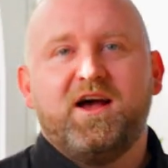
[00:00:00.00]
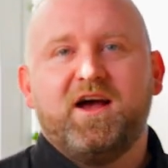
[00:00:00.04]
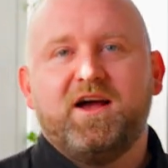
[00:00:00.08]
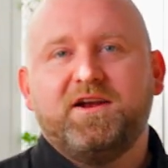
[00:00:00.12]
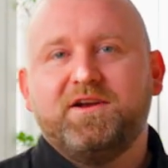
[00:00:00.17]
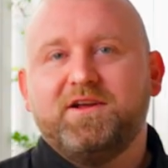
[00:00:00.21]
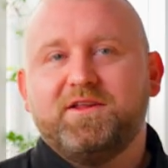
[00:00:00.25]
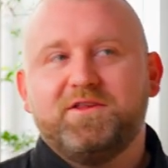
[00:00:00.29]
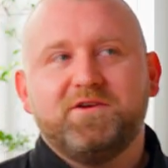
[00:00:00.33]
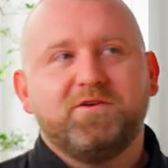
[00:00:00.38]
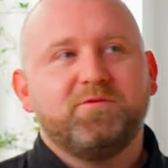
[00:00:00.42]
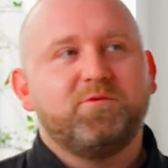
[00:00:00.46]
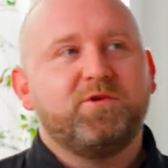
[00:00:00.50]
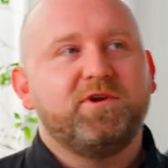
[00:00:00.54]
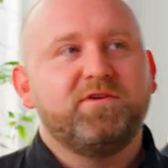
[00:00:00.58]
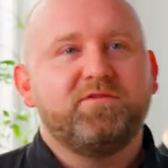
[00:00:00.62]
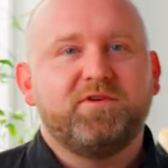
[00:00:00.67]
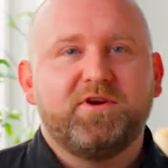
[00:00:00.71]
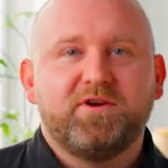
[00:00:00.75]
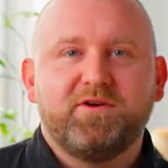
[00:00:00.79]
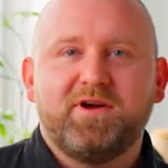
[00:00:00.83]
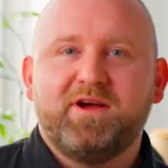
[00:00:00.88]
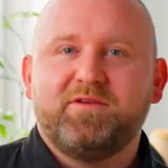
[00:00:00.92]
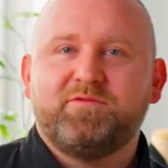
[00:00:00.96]
Uh, another one of
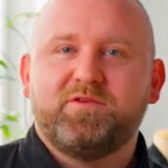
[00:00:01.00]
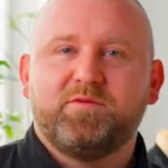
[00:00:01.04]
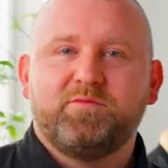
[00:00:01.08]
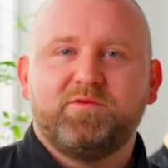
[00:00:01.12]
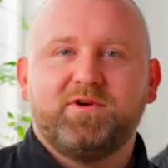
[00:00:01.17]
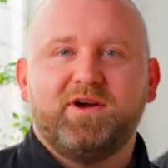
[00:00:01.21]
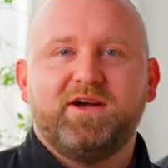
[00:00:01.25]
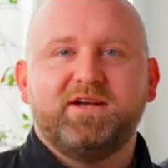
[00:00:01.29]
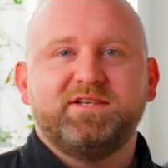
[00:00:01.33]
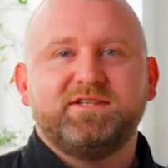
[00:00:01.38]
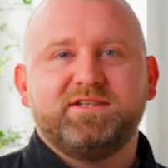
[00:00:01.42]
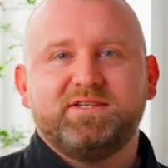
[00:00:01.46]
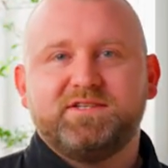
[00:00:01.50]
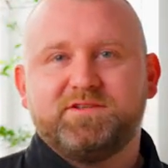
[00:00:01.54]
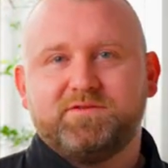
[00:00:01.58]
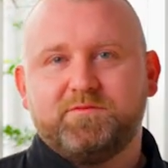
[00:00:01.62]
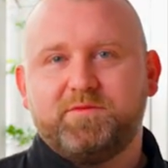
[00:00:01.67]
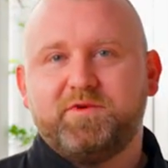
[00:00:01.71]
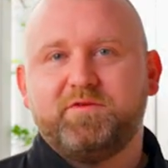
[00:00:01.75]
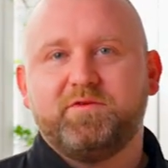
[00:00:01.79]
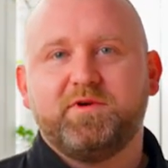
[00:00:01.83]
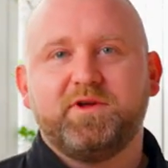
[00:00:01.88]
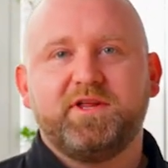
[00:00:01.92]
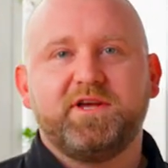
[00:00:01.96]
our raffle prizes will
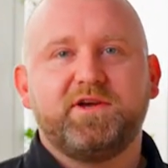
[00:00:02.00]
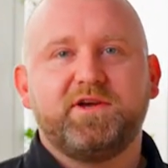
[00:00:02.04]
be really